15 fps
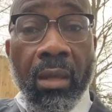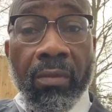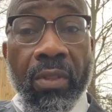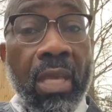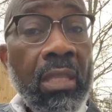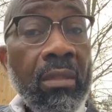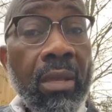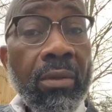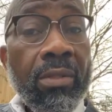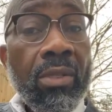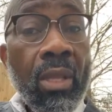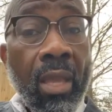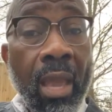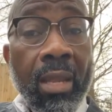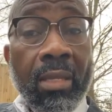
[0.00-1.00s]
Then there is
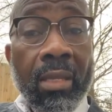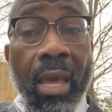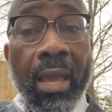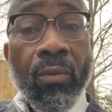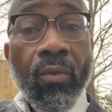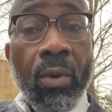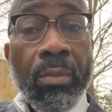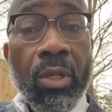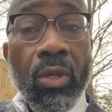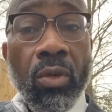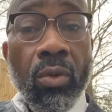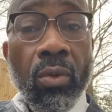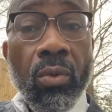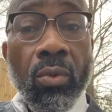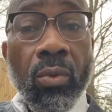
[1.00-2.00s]
the Canaanite woman
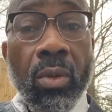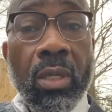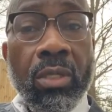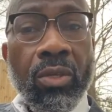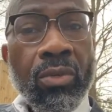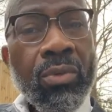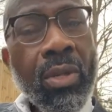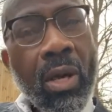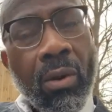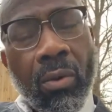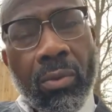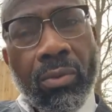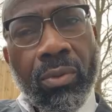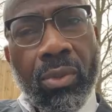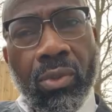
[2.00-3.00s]
who, you know,
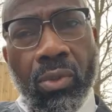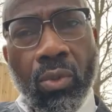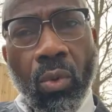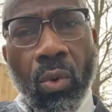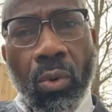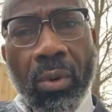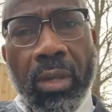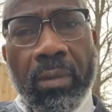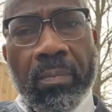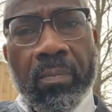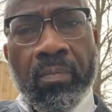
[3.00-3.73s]
the story,